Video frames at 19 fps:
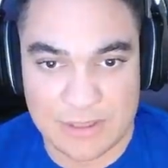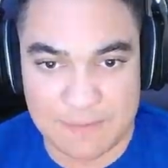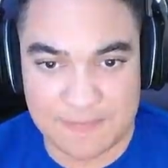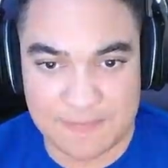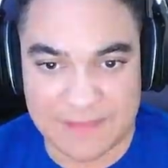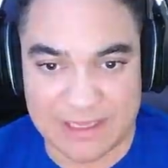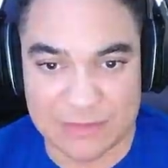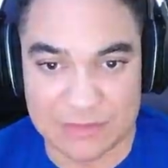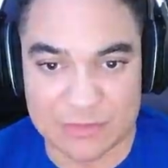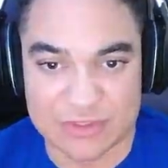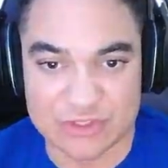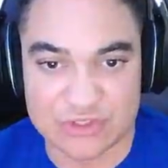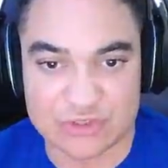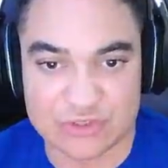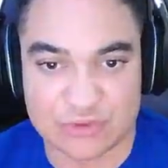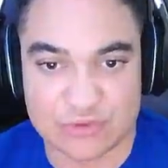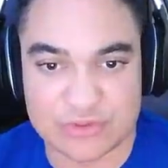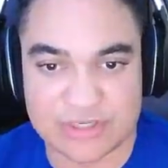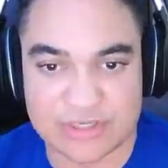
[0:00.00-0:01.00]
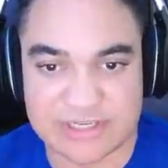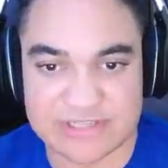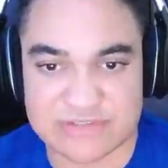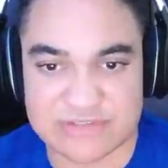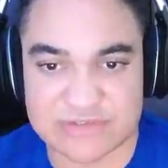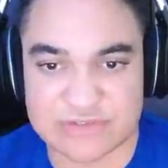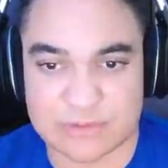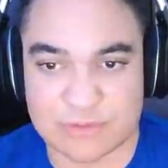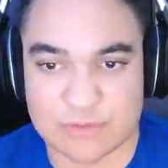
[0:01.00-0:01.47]
Kind of want to show you
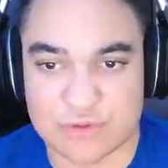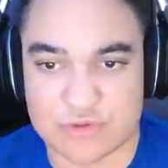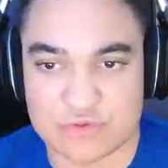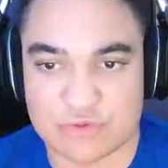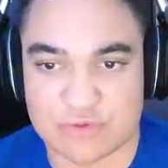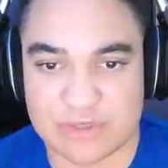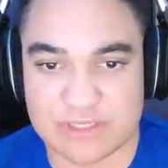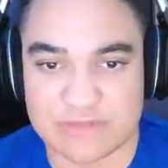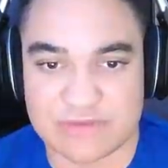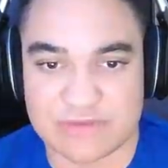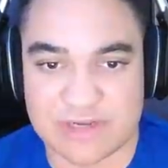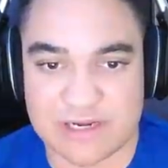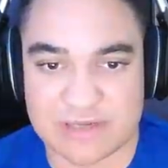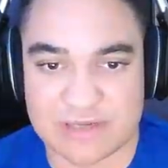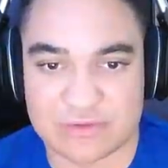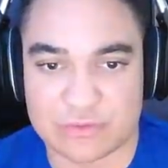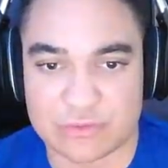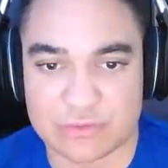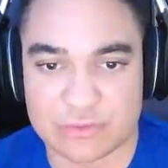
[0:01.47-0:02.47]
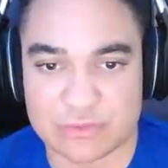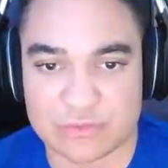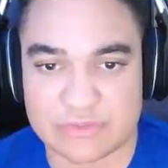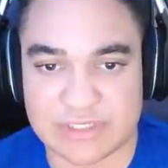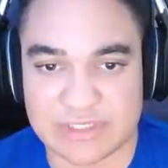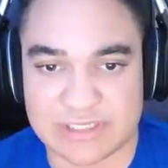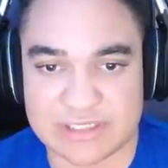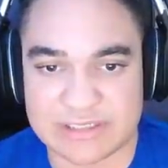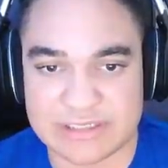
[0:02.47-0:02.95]
guys some of the training that I do
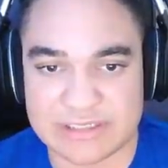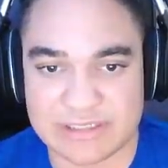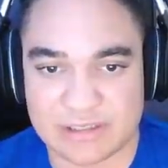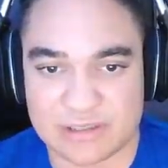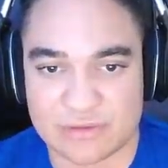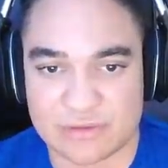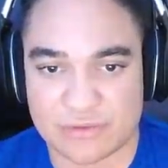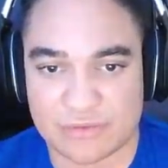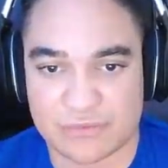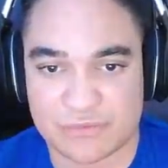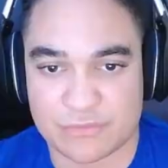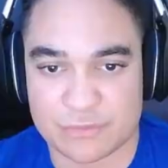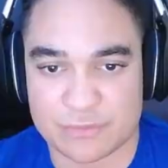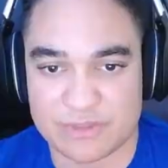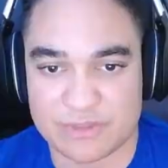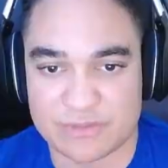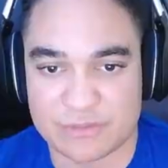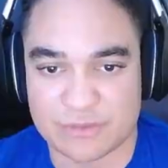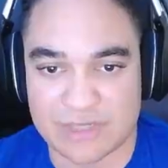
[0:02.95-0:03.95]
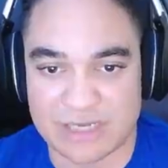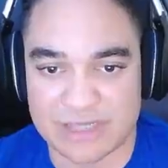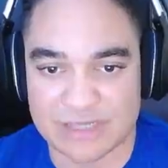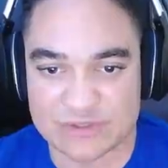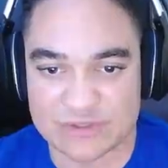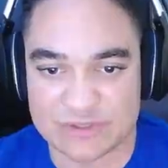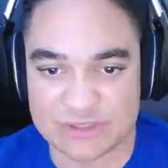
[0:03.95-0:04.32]
daily in order for me to actually